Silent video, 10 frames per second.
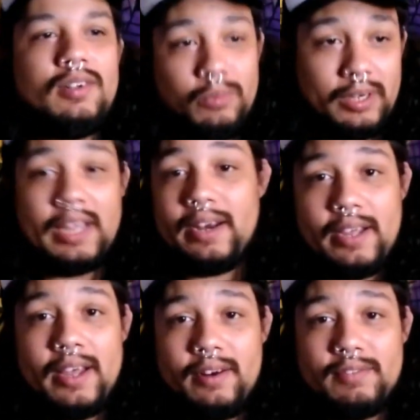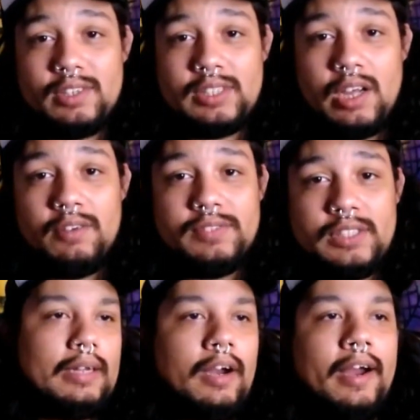We're getting ahead of
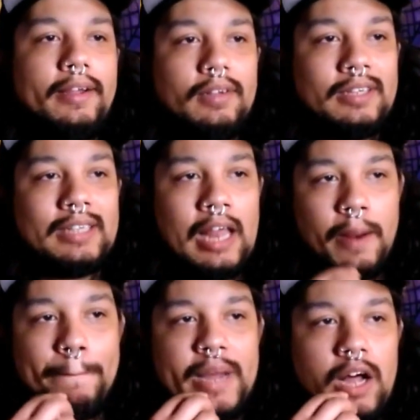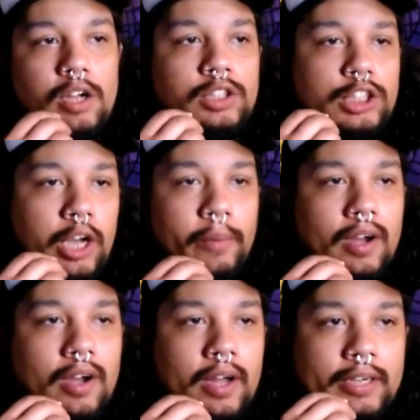ourselves. Alright, a lot of bells going
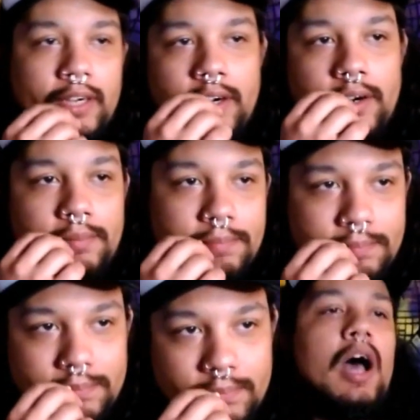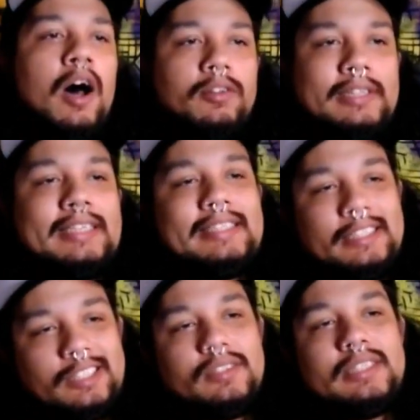on here. Oh, this
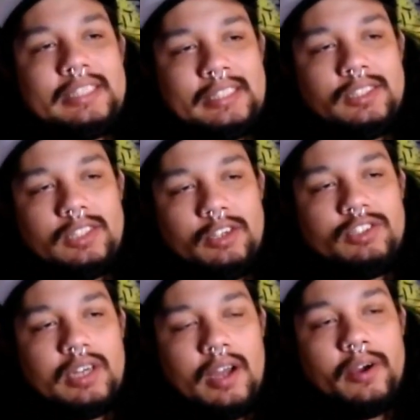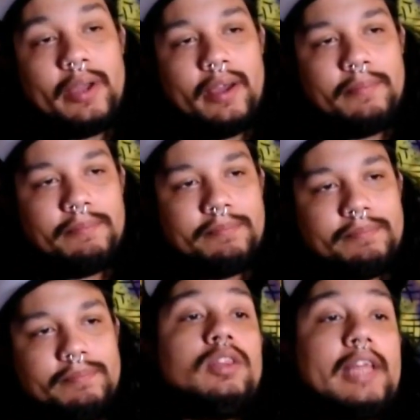is Notre Dame. Okay.
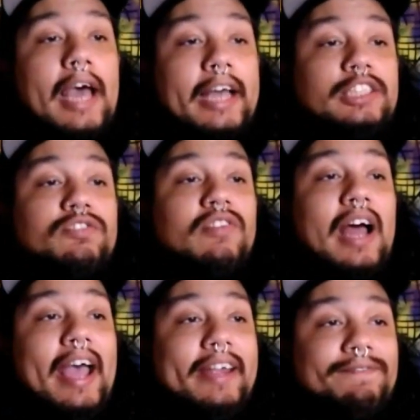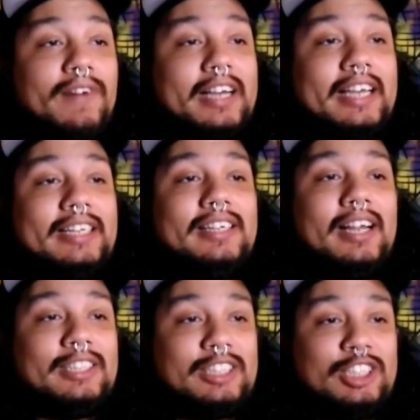That's right! Fucking,
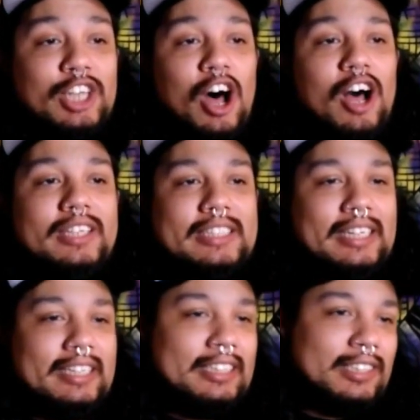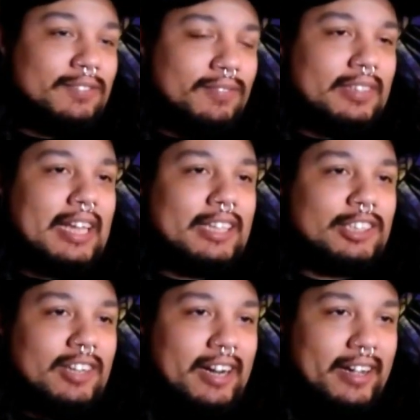there's songs in these.
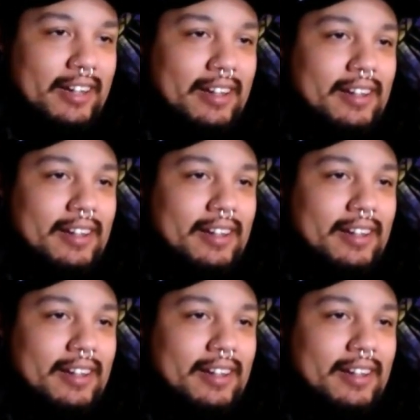That's right.